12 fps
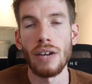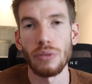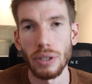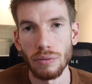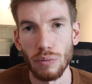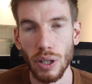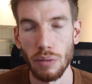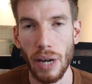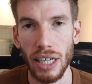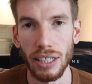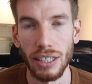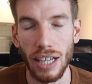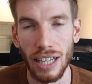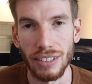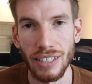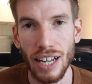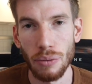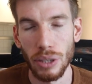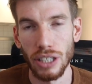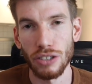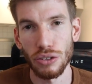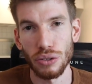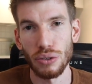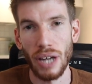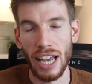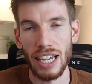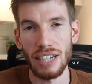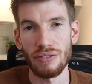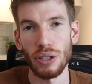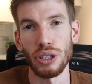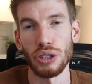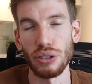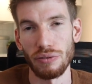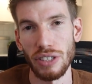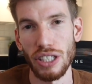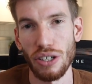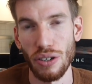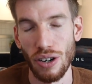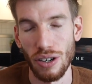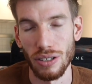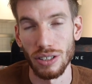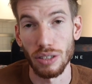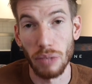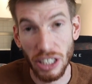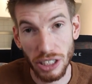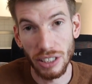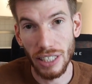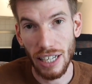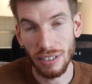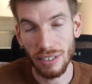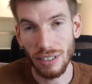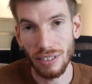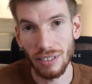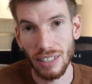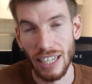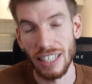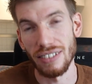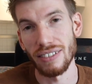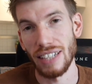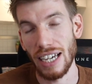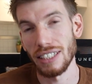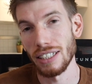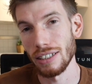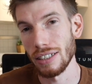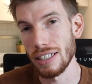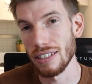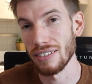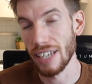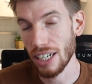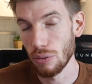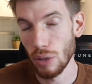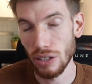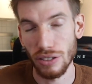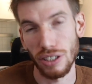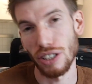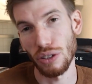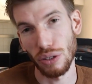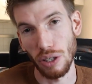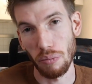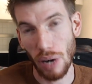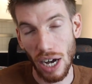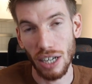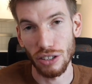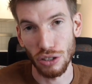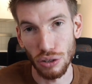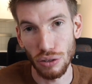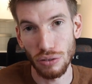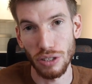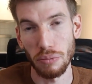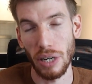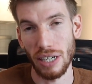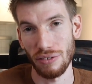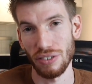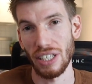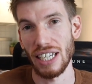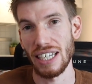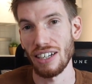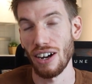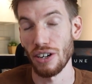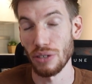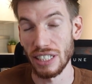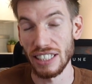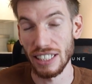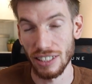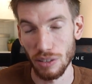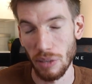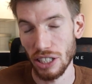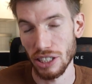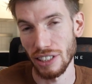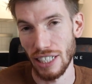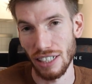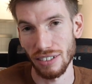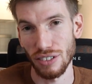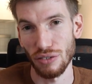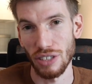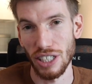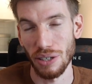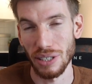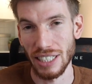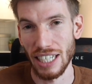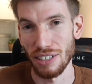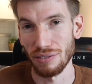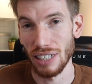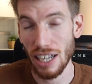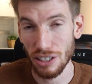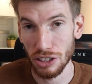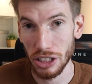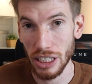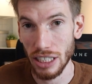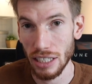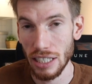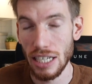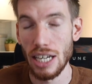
Hey everyone, welcome back. Uh, today we're going to do a very short video on dimensional analysis. It is technically the second one, so I'm going to call it part two. You might have seen, I already did a dimensional analysis video at the end of last year,